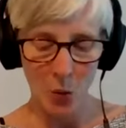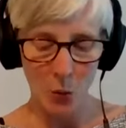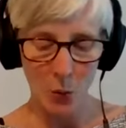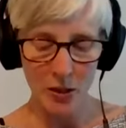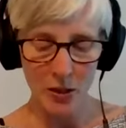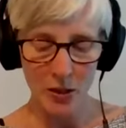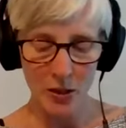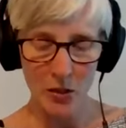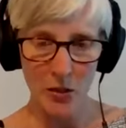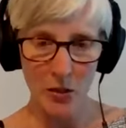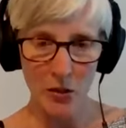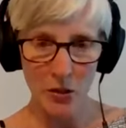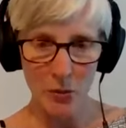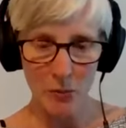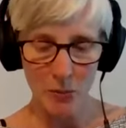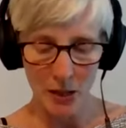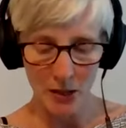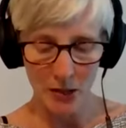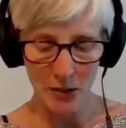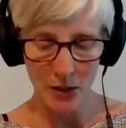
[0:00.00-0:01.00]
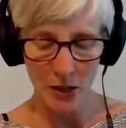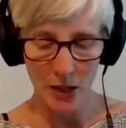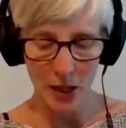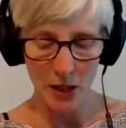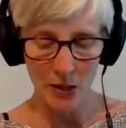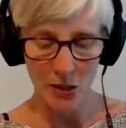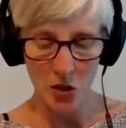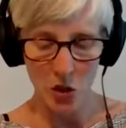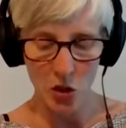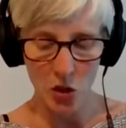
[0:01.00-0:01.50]
Winston Smith,
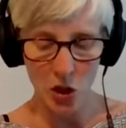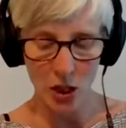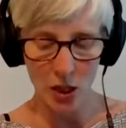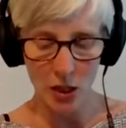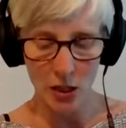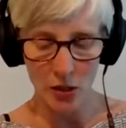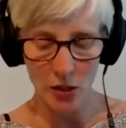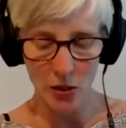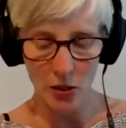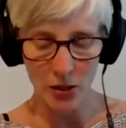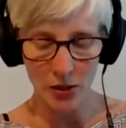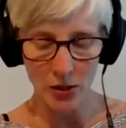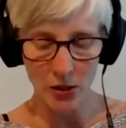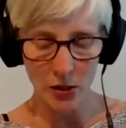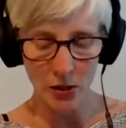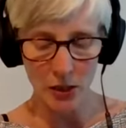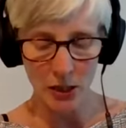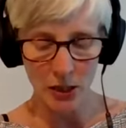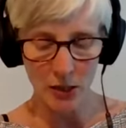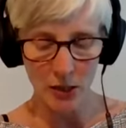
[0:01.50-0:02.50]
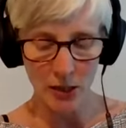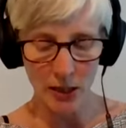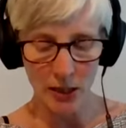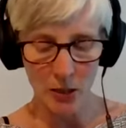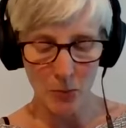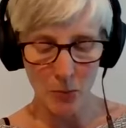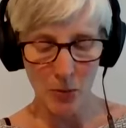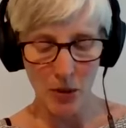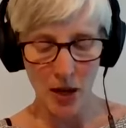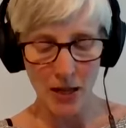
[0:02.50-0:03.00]
his chin nuzzled into
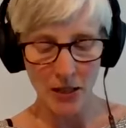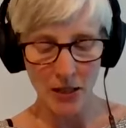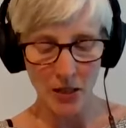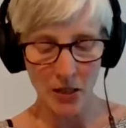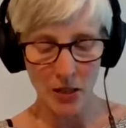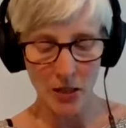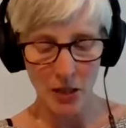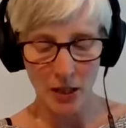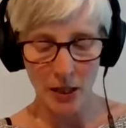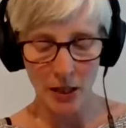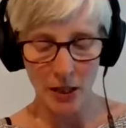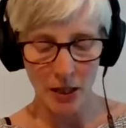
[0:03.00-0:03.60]
his breast